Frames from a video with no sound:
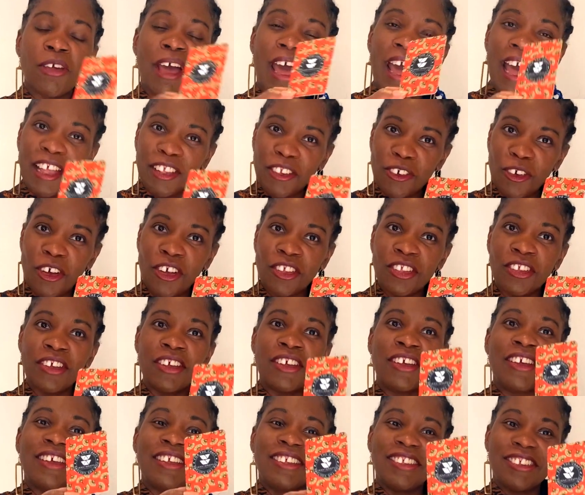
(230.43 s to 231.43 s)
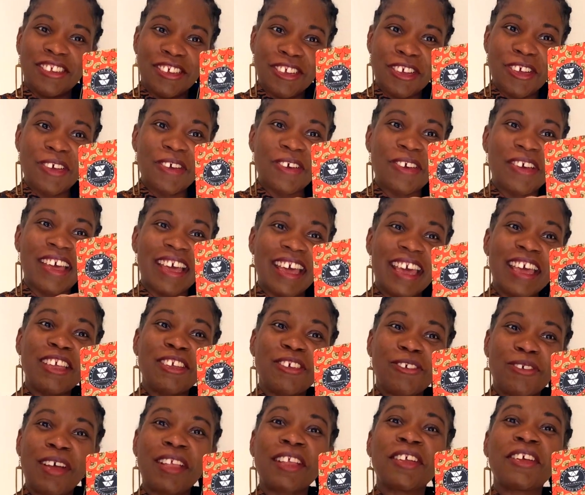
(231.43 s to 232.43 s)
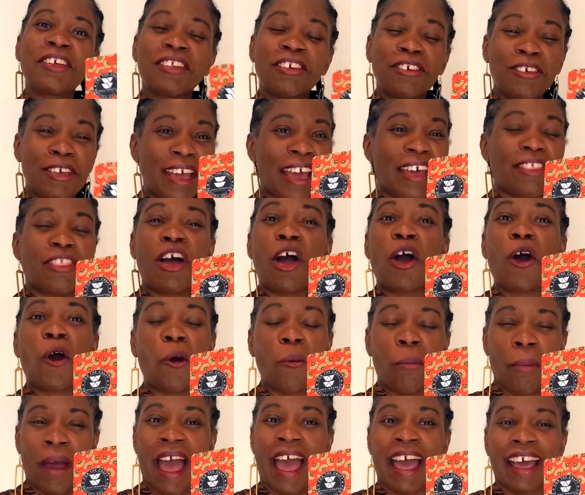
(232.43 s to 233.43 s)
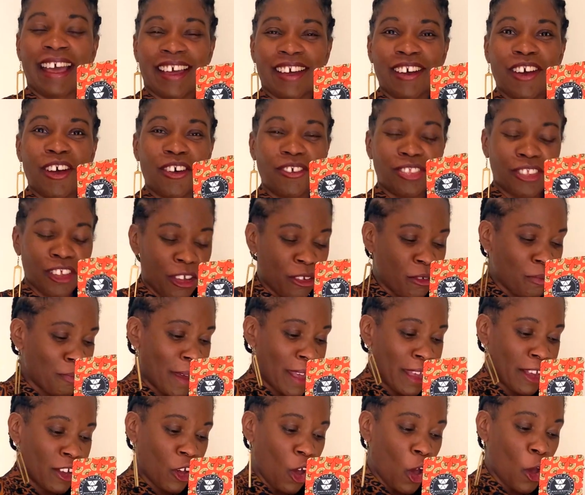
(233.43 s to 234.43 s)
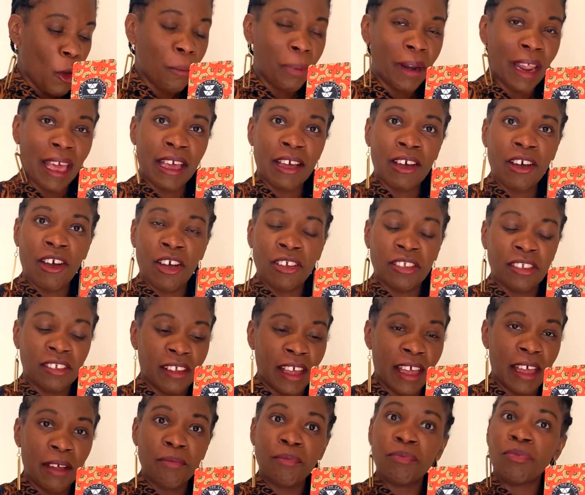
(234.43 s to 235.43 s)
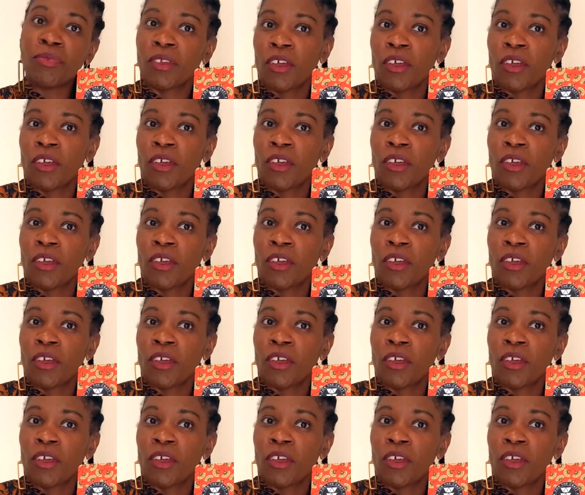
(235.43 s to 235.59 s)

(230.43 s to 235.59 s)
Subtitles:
You add on to each one until you get the whole pack. So you can make your own playing card set.